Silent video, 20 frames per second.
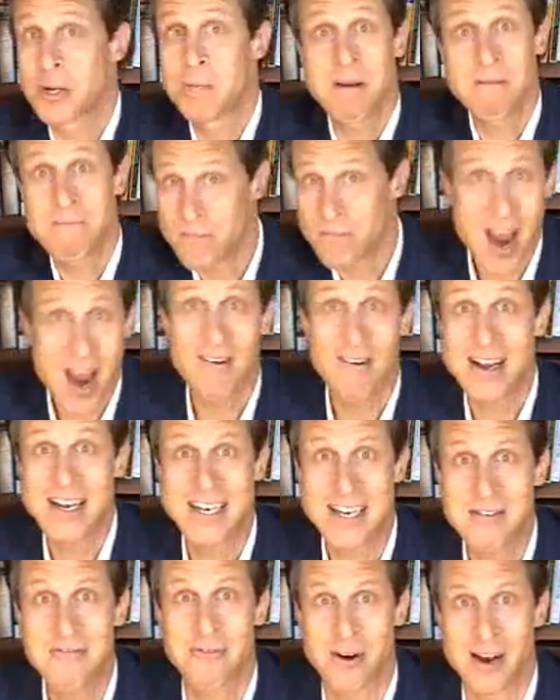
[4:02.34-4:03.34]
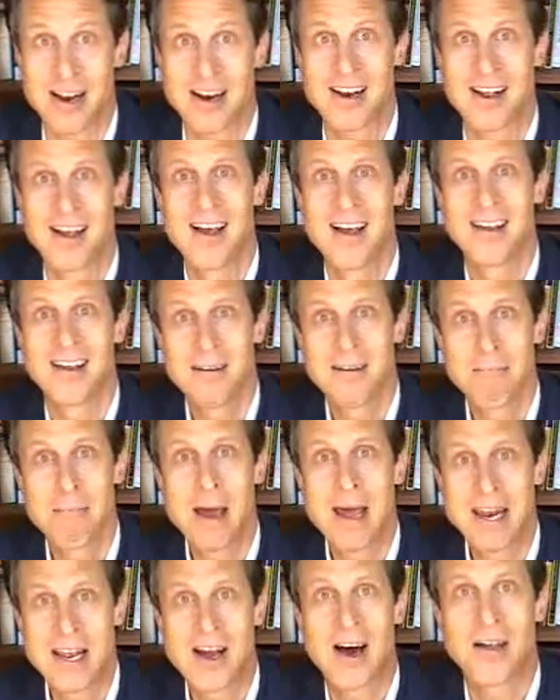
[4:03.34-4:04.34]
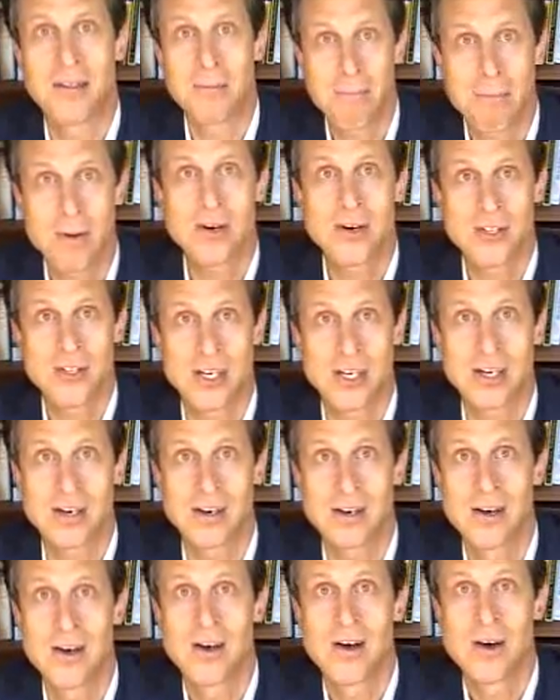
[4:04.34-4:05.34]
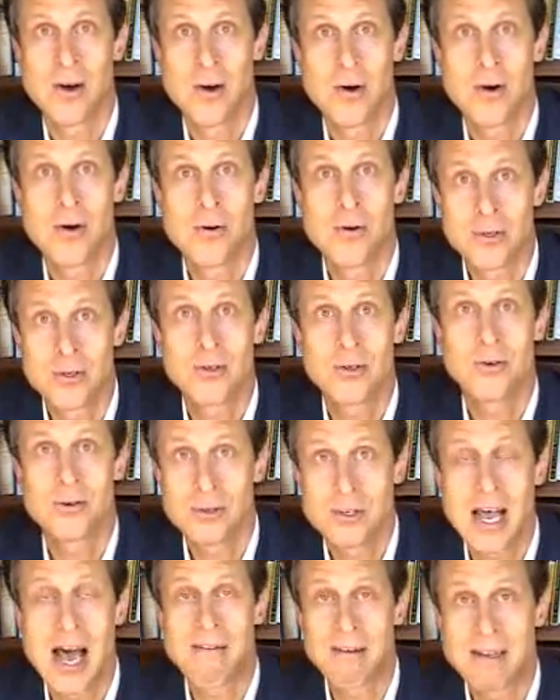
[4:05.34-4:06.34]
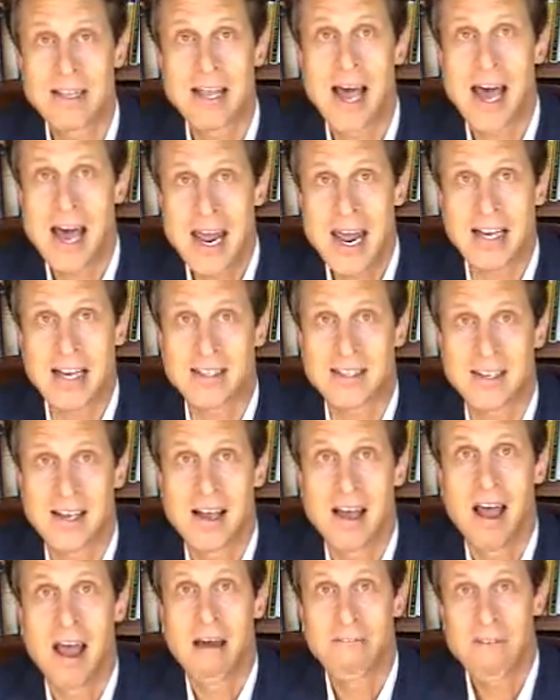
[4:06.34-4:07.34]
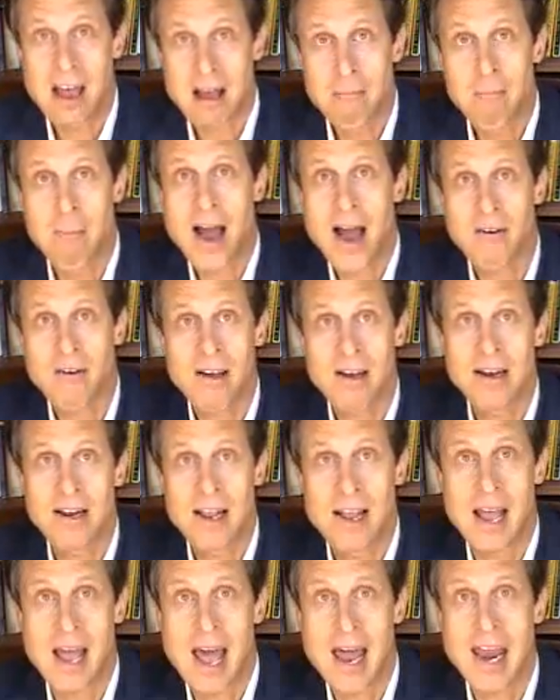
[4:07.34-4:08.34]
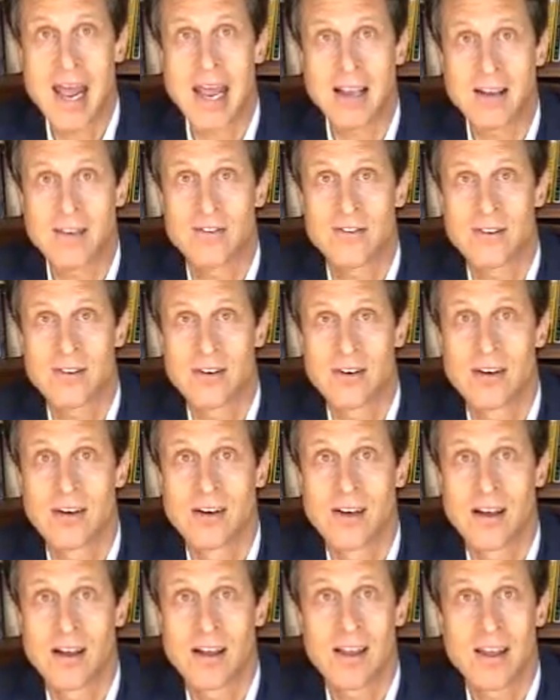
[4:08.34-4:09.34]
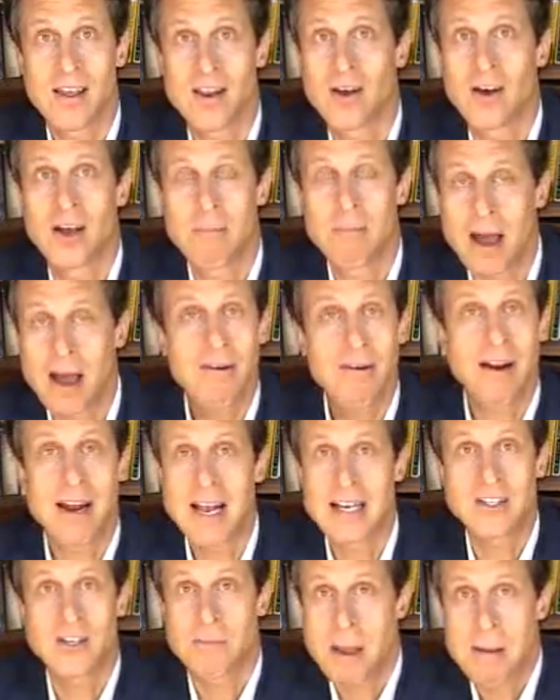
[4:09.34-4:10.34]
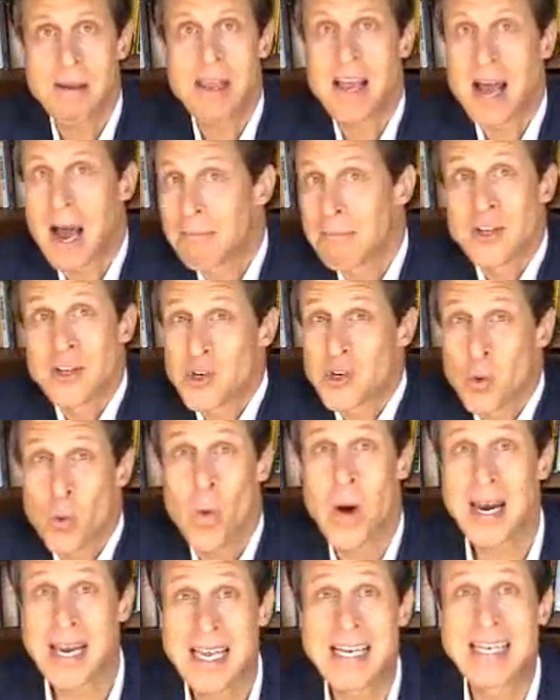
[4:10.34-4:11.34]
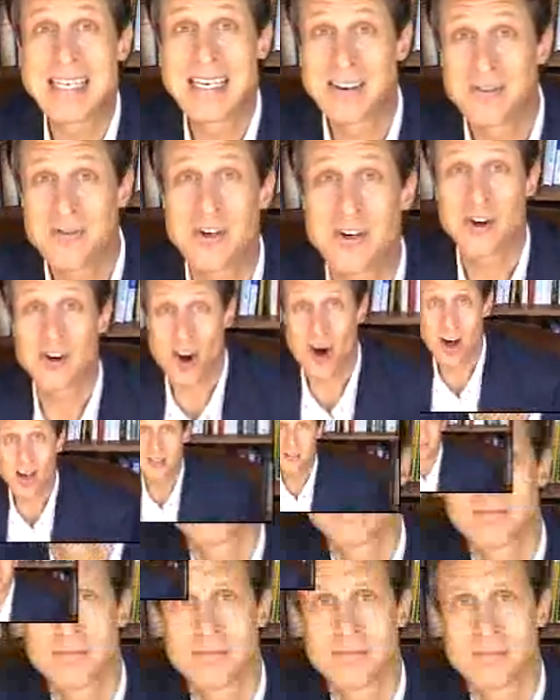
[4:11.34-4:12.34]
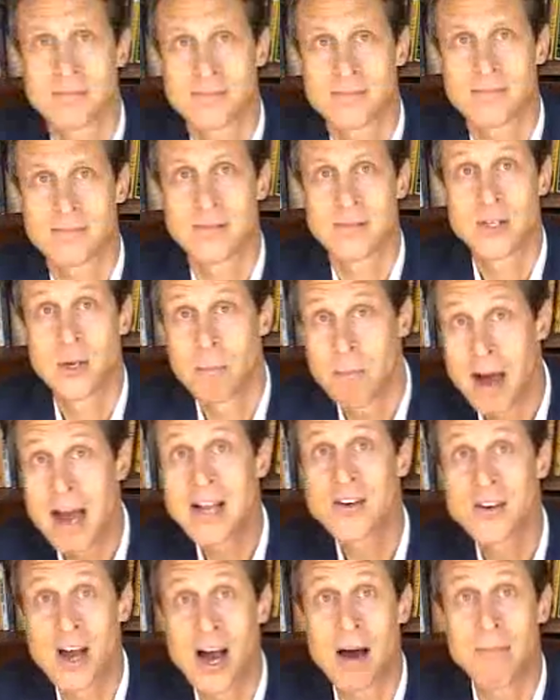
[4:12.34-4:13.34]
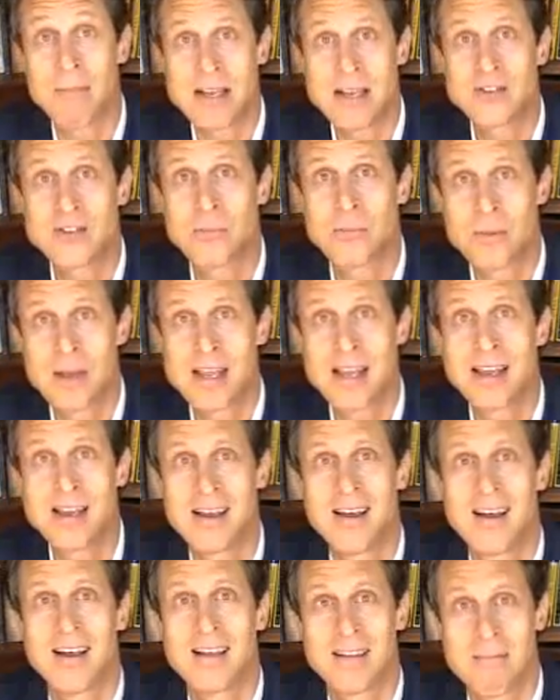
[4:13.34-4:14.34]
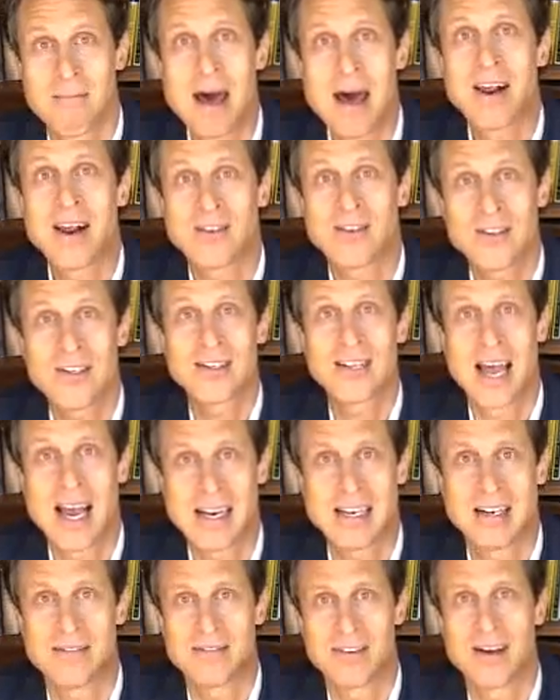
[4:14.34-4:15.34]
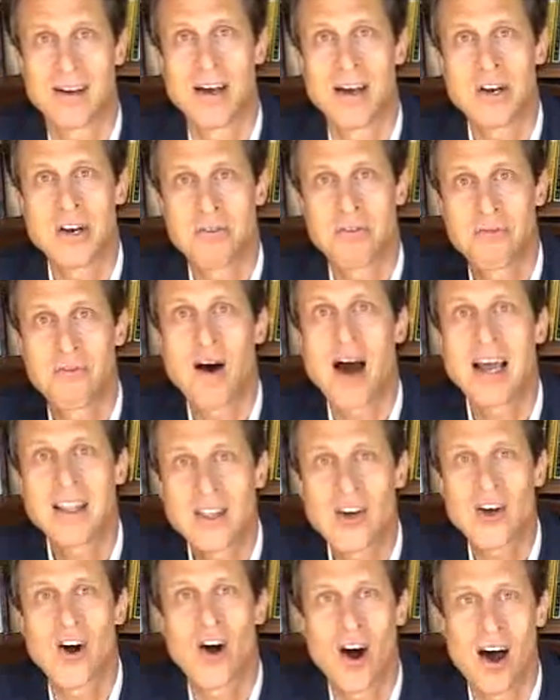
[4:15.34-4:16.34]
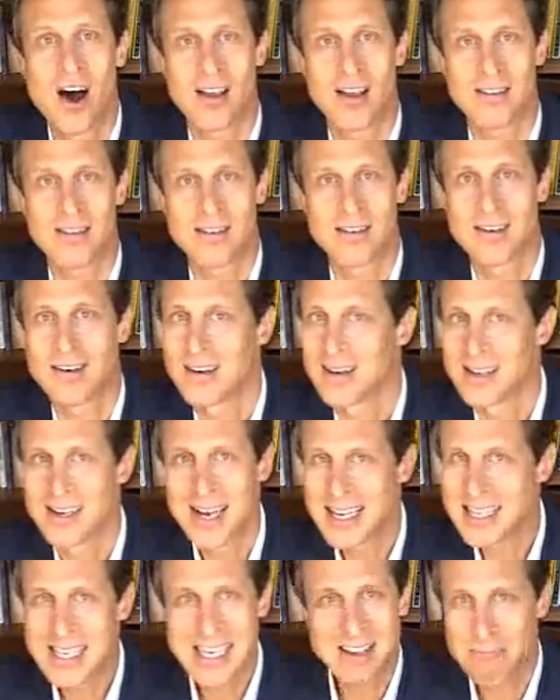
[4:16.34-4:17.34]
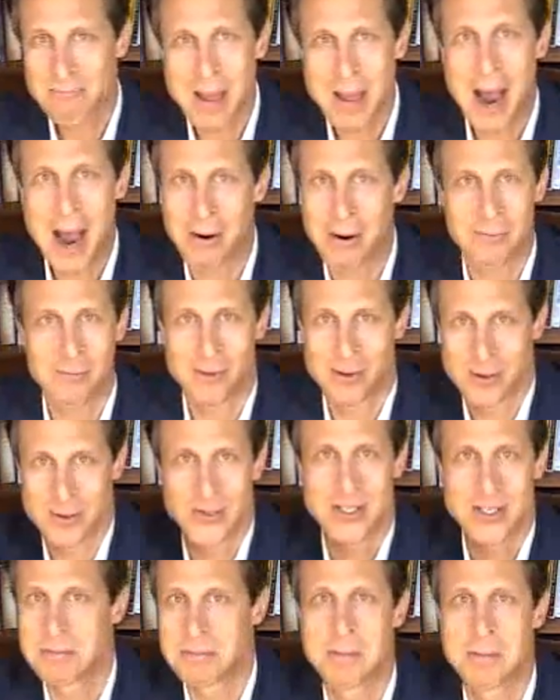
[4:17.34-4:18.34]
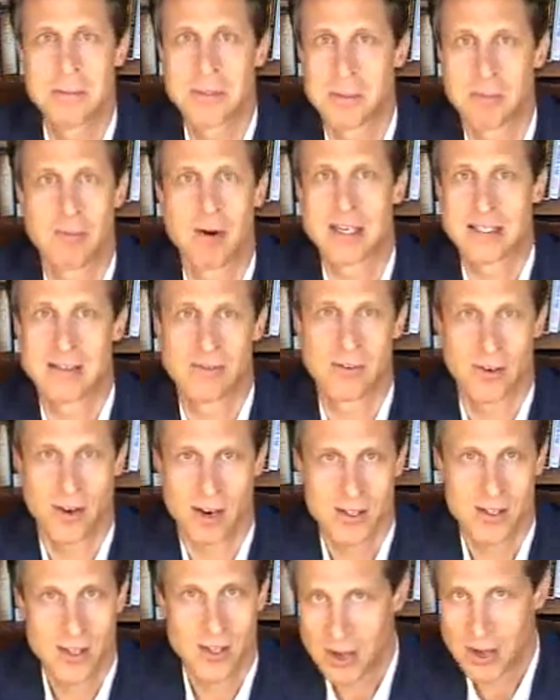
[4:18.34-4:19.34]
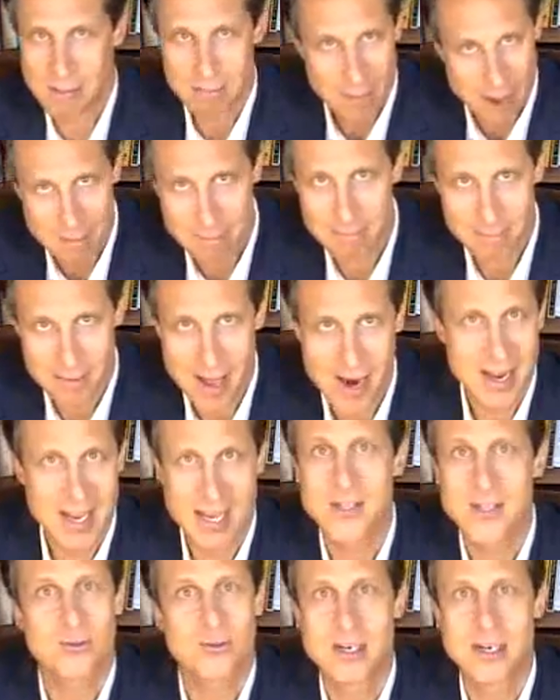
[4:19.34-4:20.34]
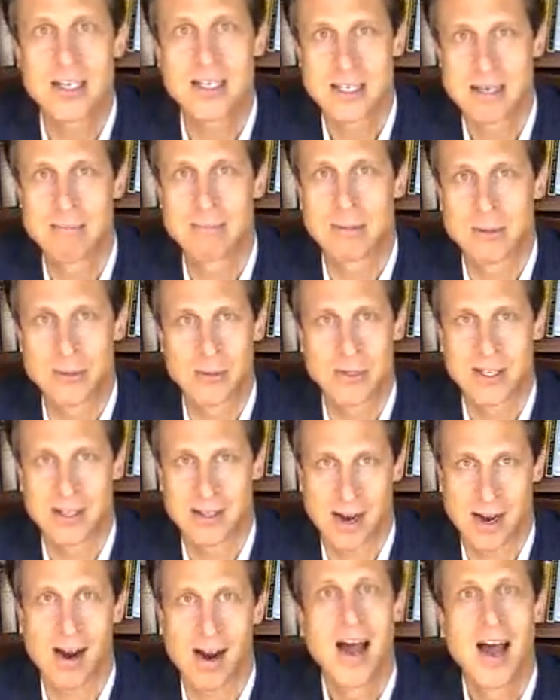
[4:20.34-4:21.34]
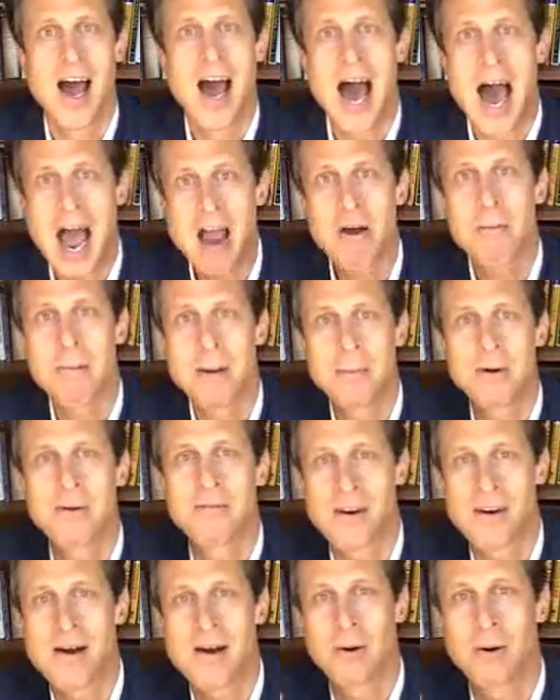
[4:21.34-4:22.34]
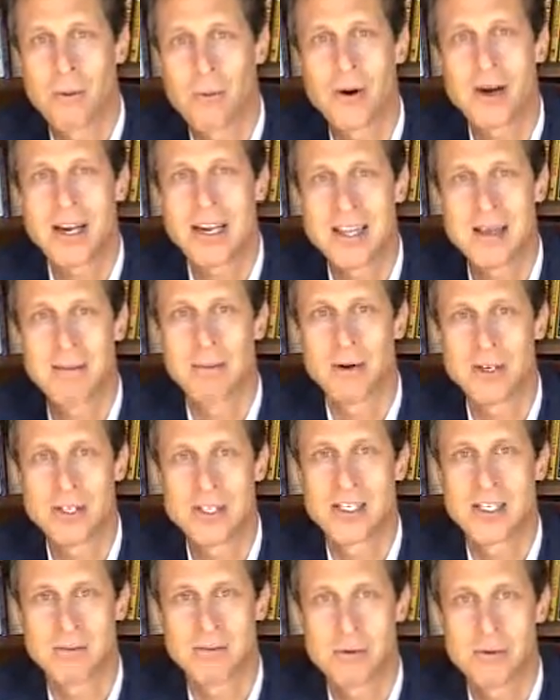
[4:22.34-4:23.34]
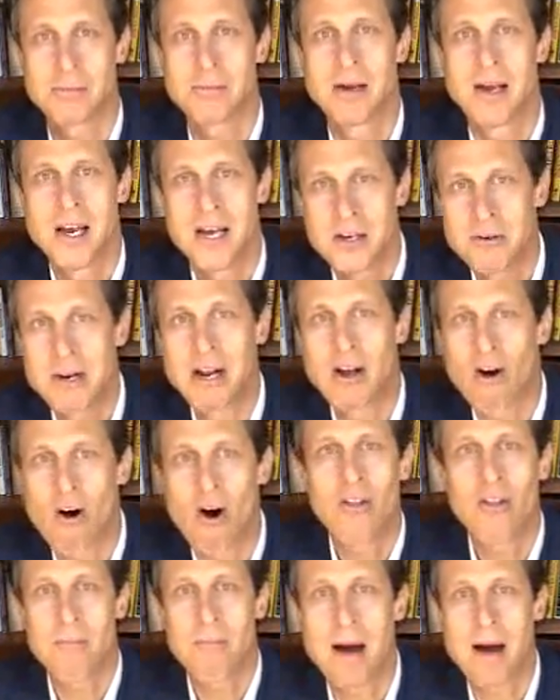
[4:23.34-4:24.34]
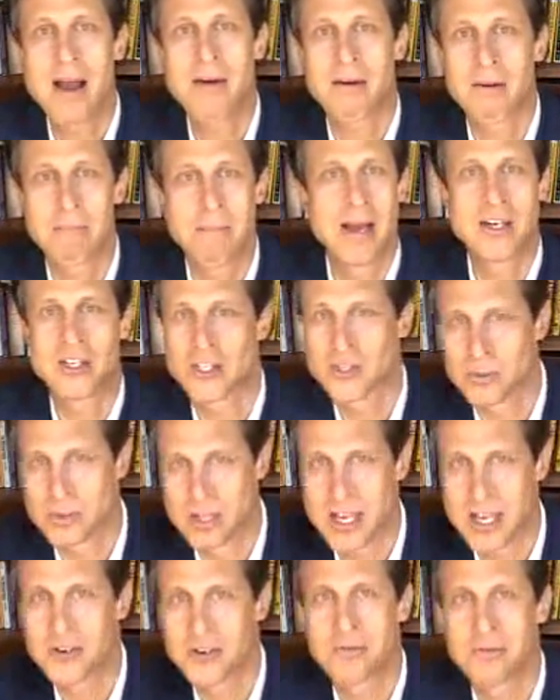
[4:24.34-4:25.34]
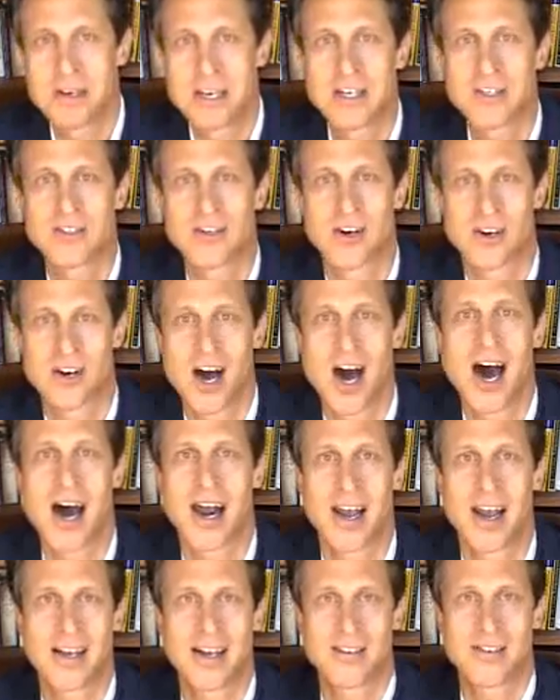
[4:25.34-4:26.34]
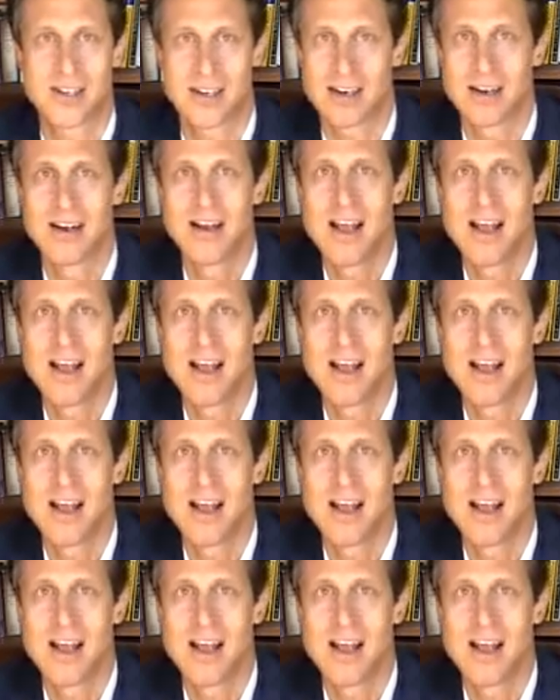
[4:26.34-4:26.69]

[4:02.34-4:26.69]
could be very different depending on the person who's having the headaches. In fact, migraine headaches, in migraine headaches, there may be up to 20 different causes. So my job is to be the medical detective, to find the cause, not to give powerful symptom-suppressive drugs, although I'm not against treating symptoms when they're there. I remember very well working in the emergency room, treating all the migraine patients with intravenous narcotics and